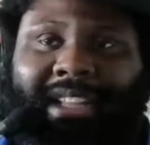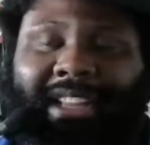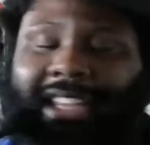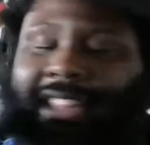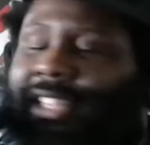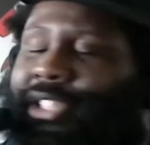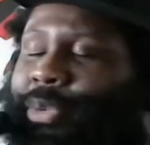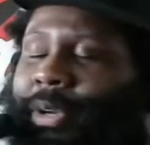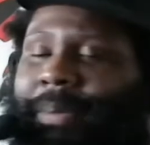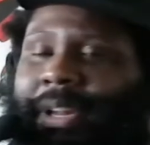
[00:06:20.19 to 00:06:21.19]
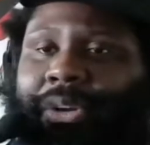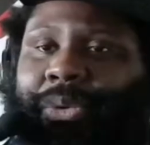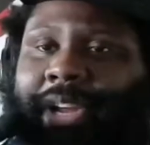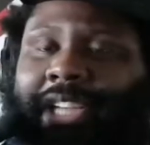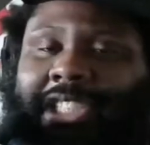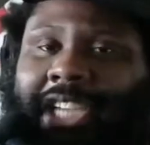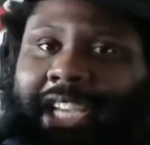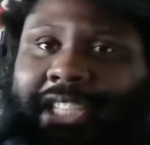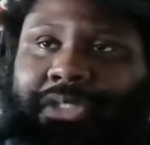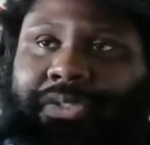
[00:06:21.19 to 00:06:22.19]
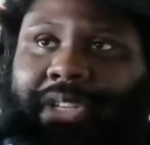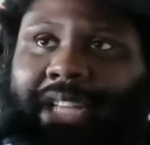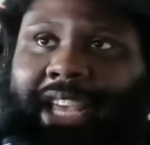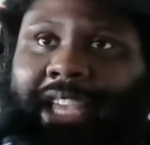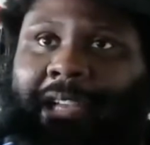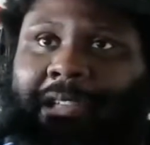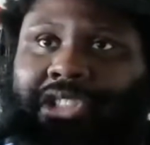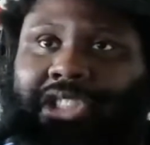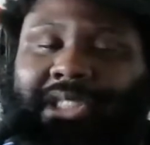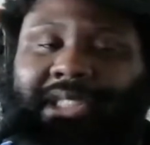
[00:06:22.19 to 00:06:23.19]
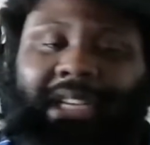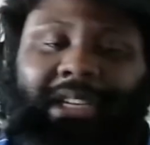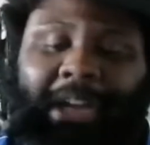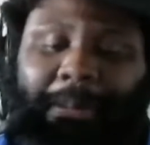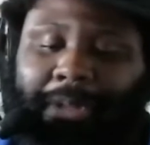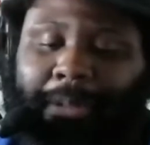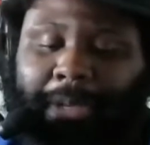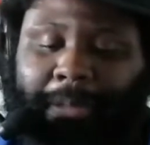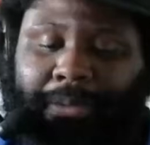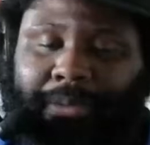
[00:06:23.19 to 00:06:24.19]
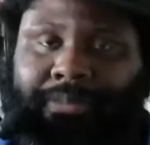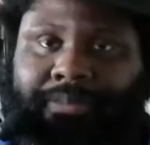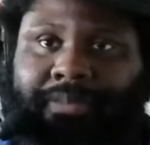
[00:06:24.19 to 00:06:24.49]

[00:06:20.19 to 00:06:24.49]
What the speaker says: Like, this would have been a great chance for like just a couple of people.